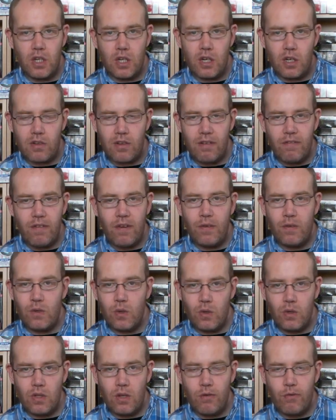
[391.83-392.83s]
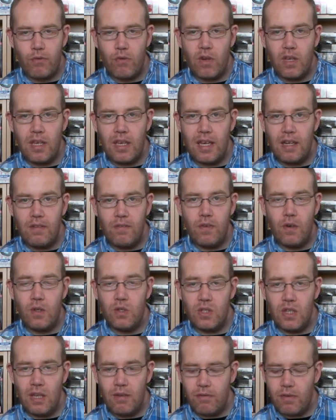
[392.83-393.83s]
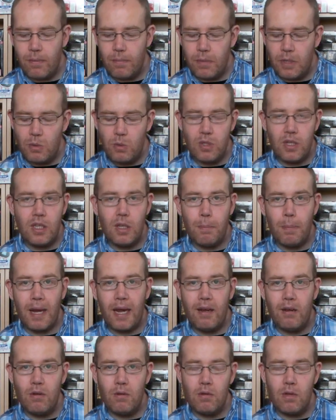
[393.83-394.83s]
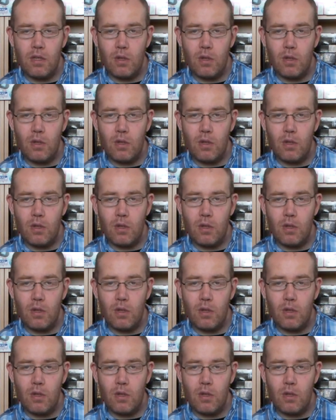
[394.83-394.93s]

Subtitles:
got Grand Theft Auto 3 and Vice City from. This was in the £1.